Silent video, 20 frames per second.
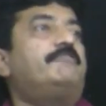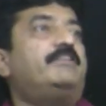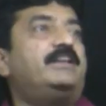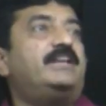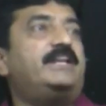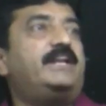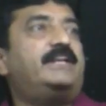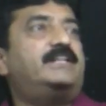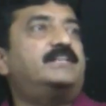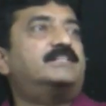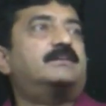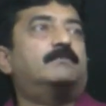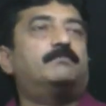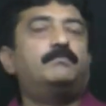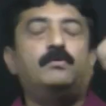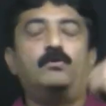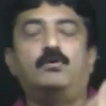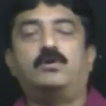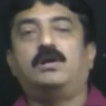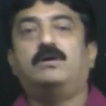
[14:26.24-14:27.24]
we need the
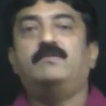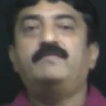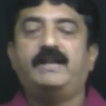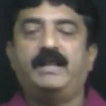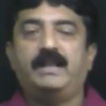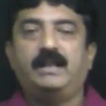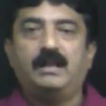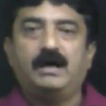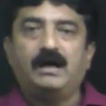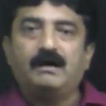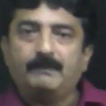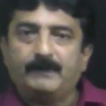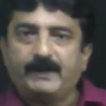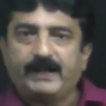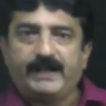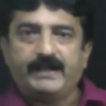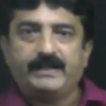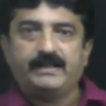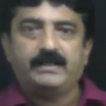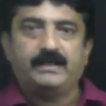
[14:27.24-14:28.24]
support of del
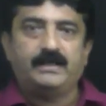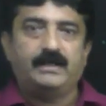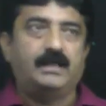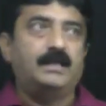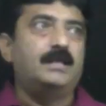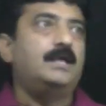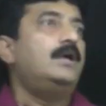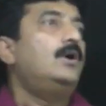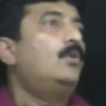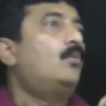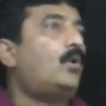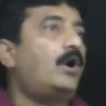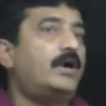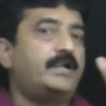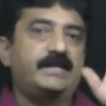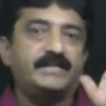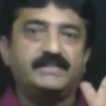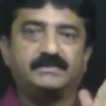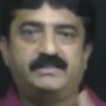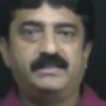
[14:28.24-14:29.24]
operator.
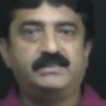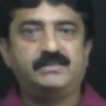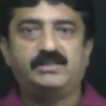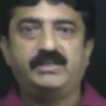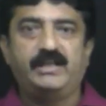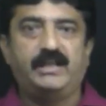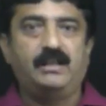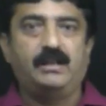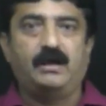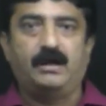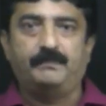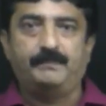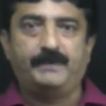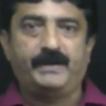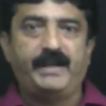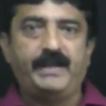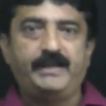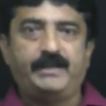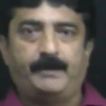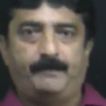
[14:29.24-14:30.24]
What is this del
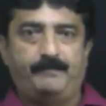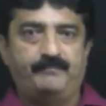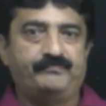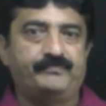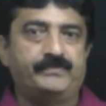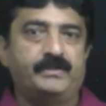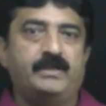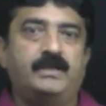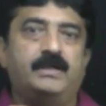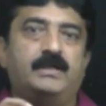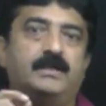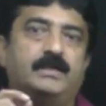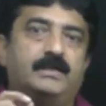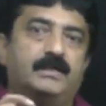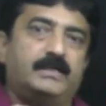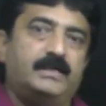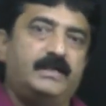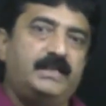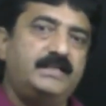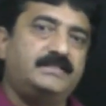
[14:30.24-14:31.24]
operator?
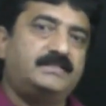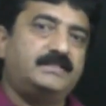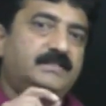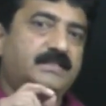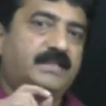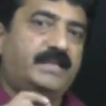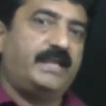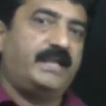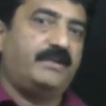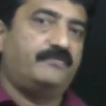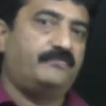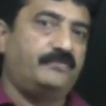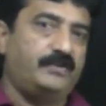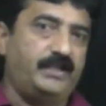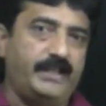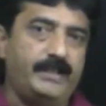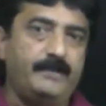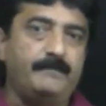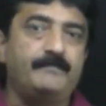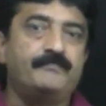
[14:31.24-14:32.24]
Listen
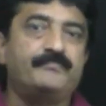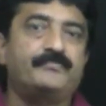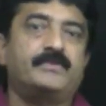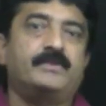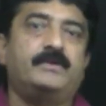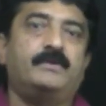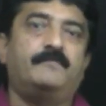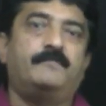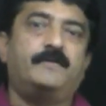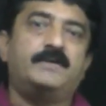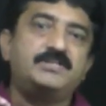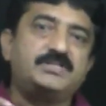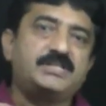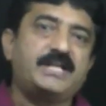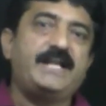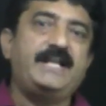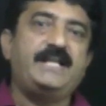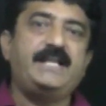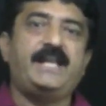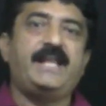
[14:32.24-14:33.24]
carefully. First
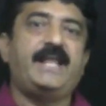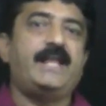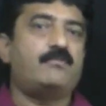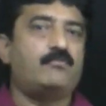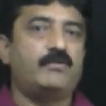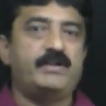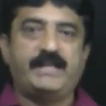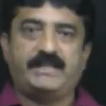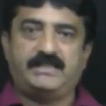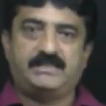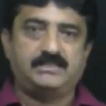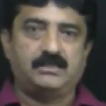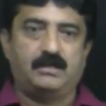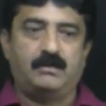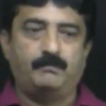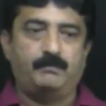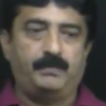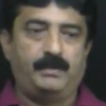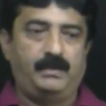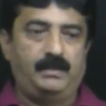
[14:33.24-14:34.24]
I take one
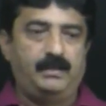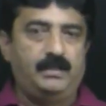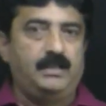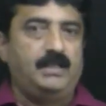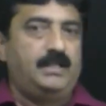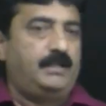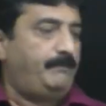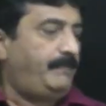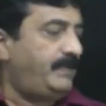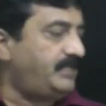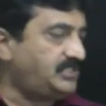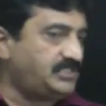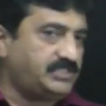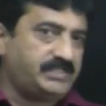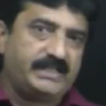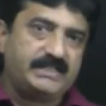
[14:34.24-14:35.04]
example. Best